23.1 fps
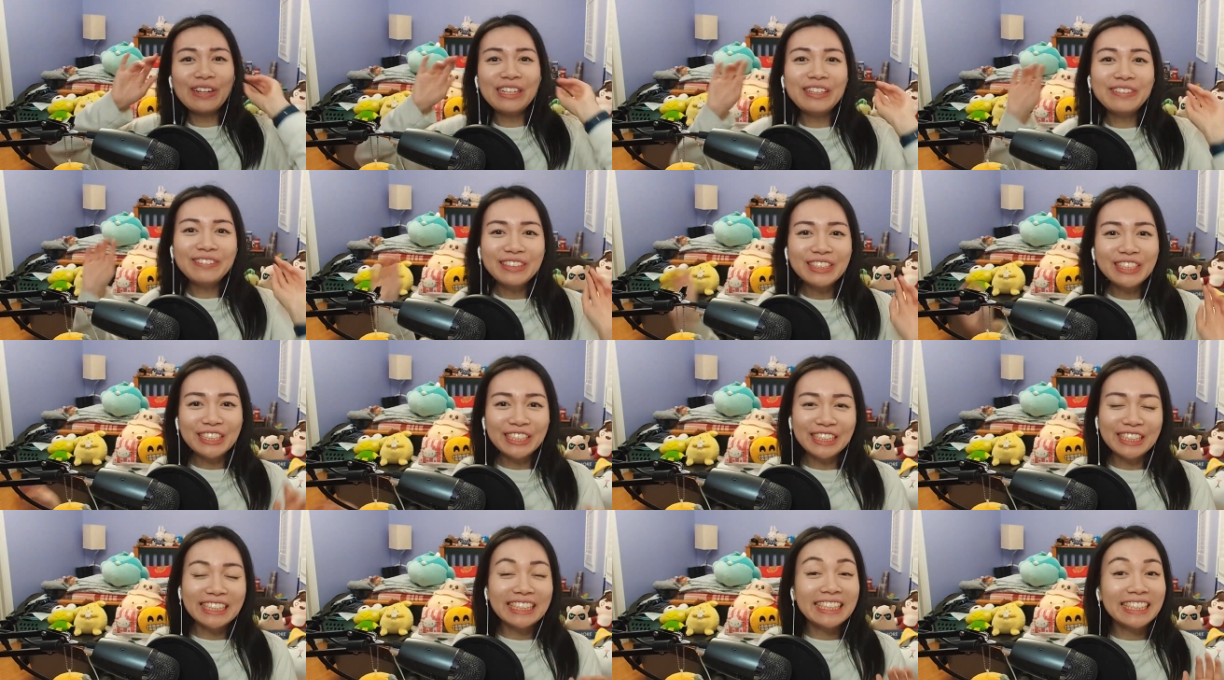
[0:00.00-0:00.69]
or even
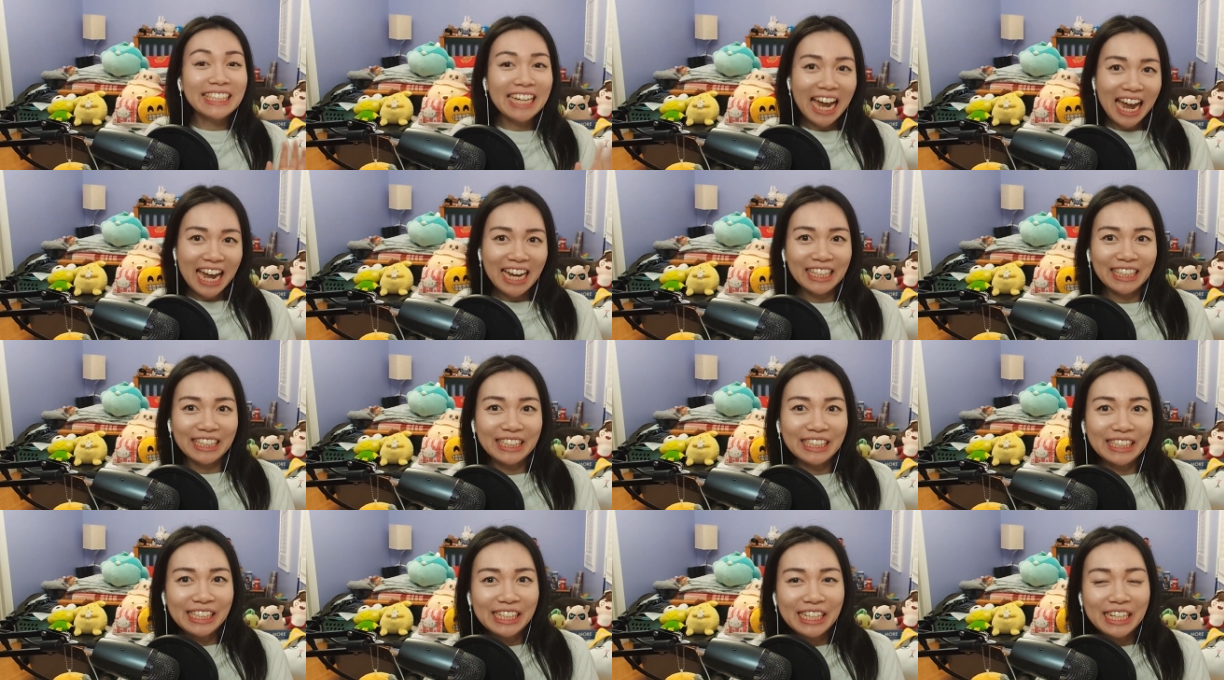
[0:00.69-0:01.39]
just
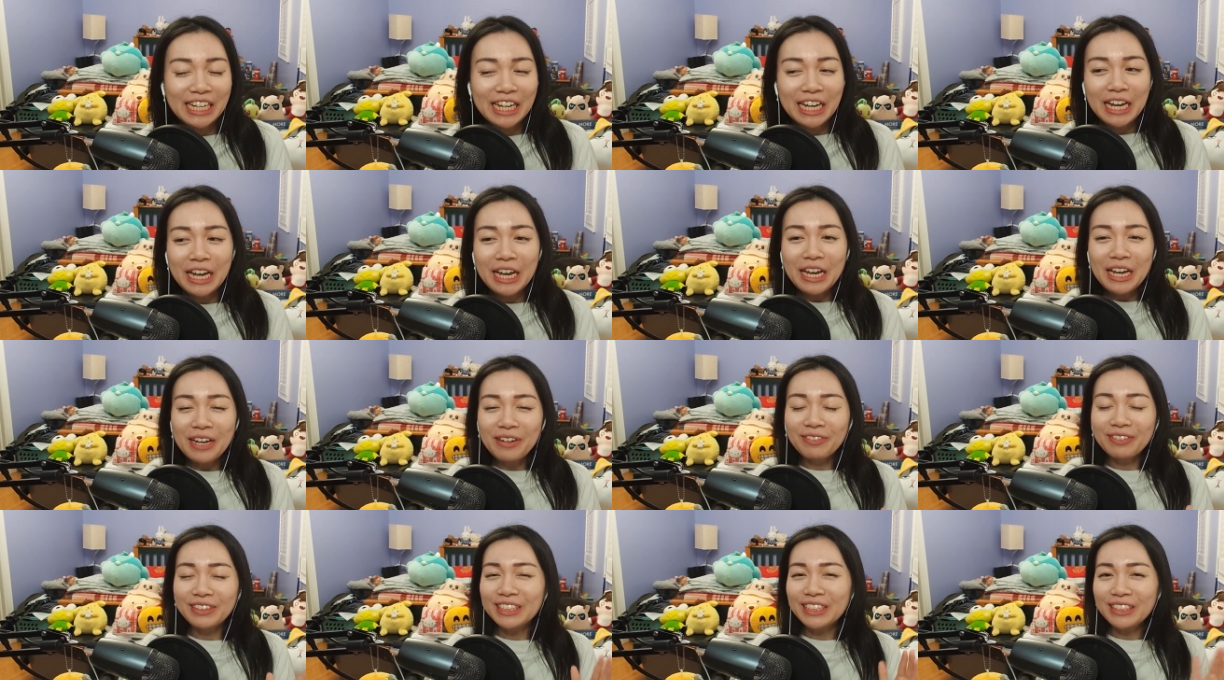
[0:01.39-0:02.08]
daddy.
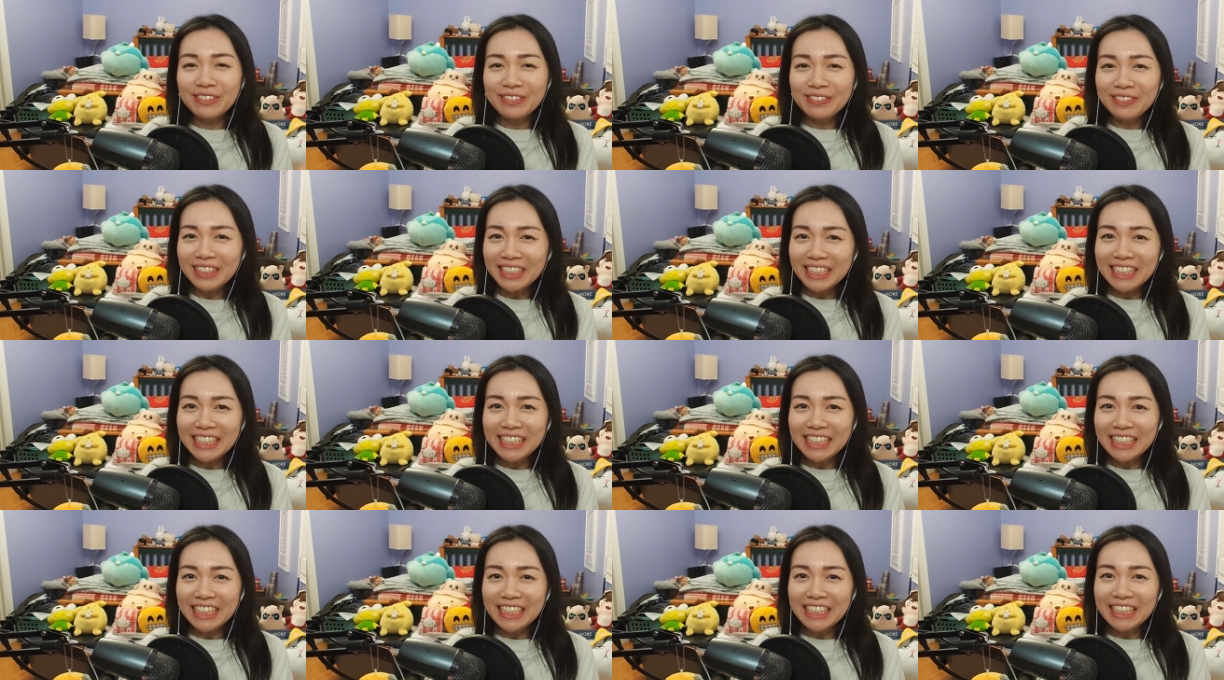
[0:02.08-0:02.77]
But to
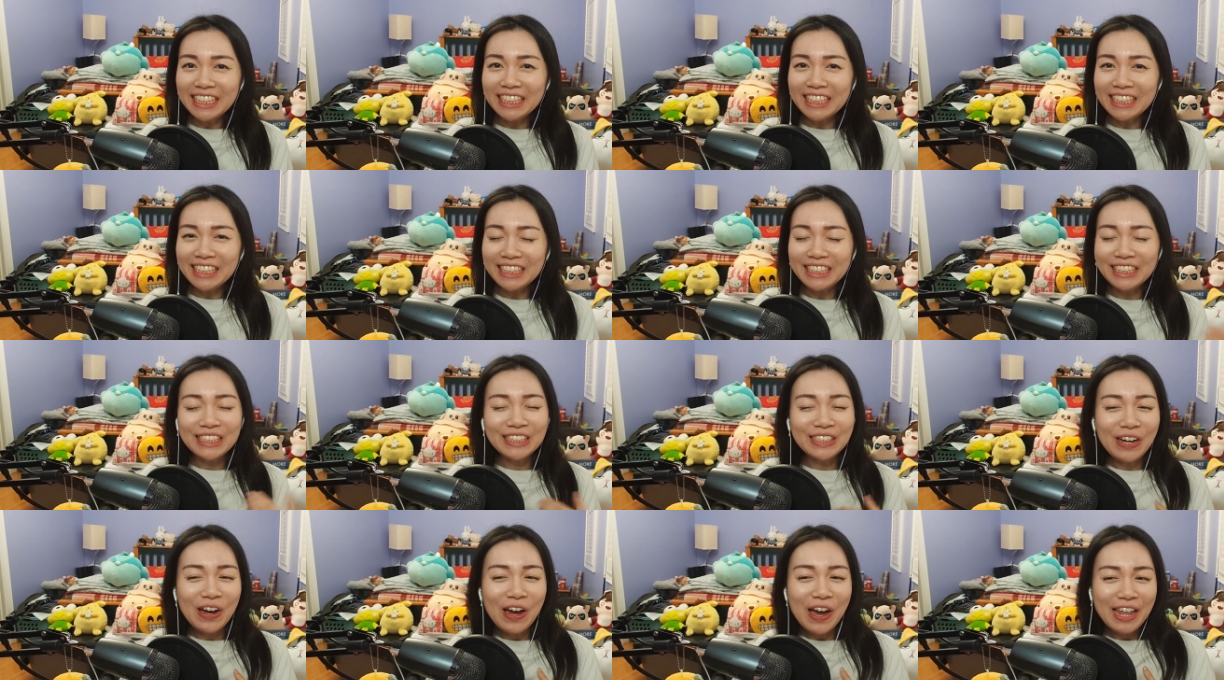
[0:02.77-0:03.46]
me,
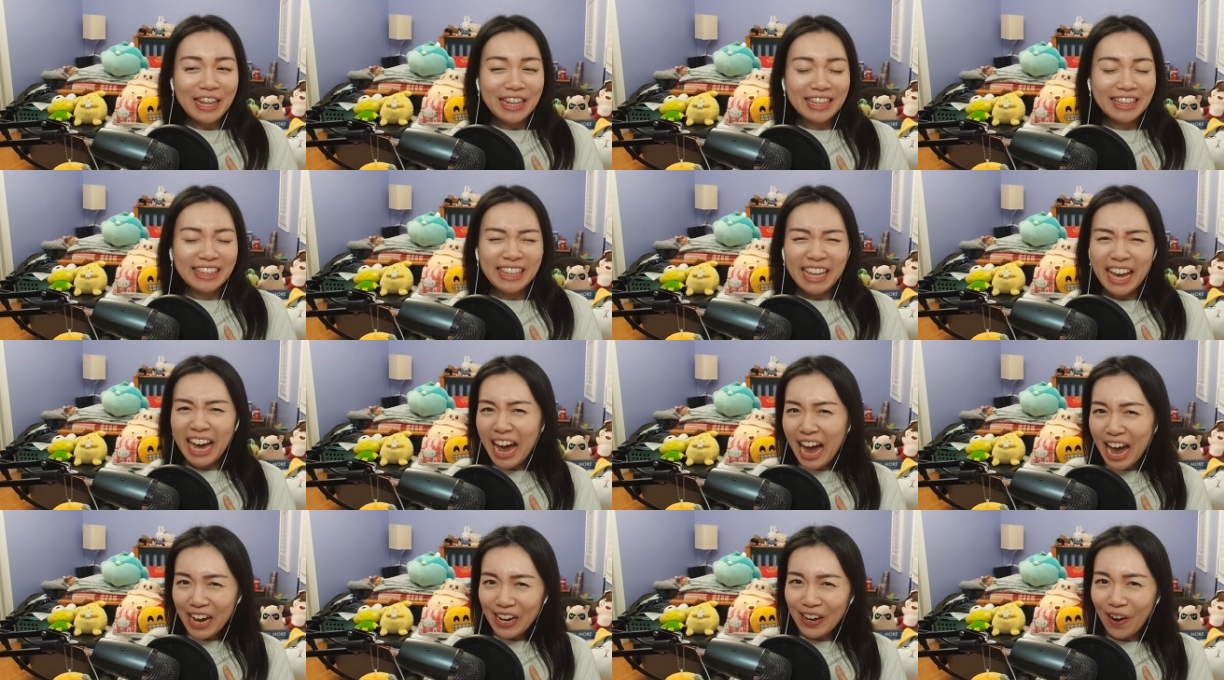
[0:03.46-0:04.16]
he's not
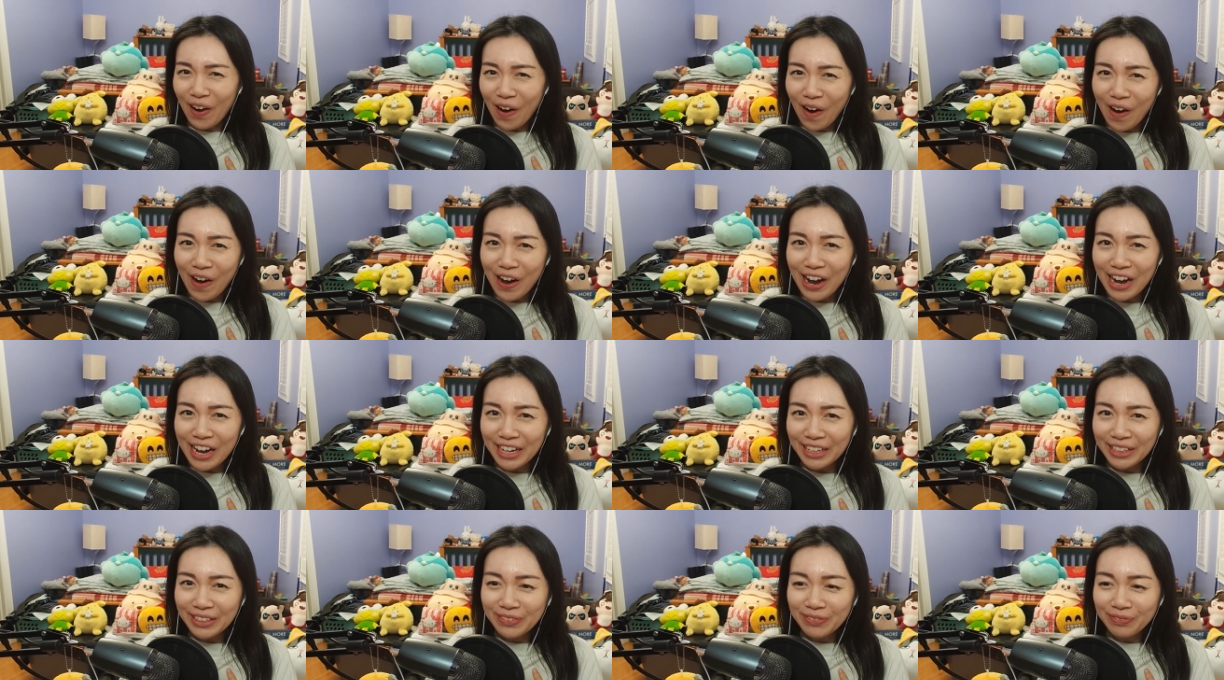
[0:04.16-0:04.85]
that
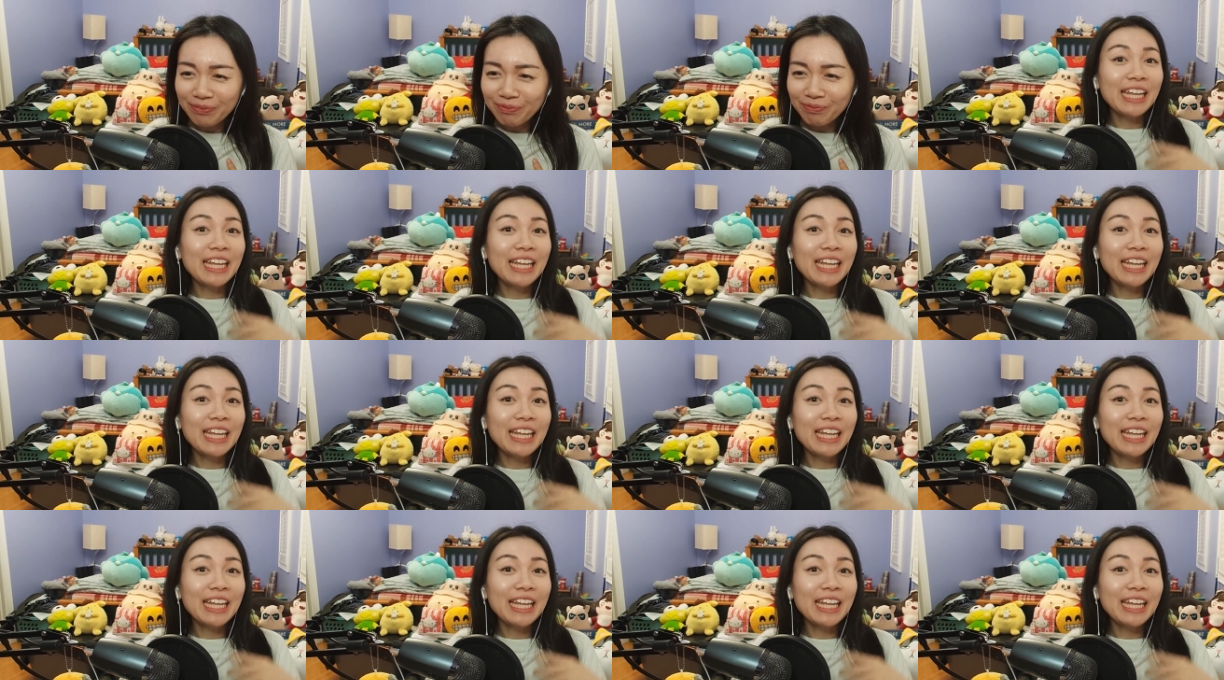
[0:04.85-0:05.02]
hot.